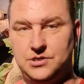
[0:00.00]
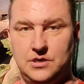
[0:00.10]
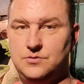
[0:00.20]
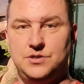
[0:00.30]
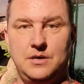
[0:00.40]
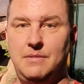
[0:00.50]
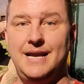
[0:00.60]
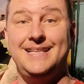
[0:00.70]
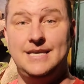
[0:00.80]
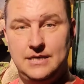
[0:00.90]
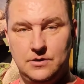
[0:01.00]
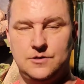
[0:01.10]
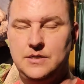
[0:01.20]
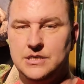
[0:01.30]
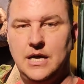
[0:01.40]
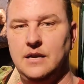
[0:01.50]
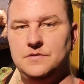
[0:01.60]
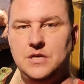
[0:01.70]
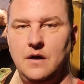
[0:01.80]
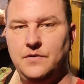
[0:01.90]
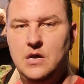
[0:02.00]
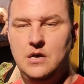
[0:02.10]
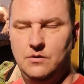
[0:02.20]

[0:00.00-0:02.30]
in touch with somebody that deals with this kind of stuff,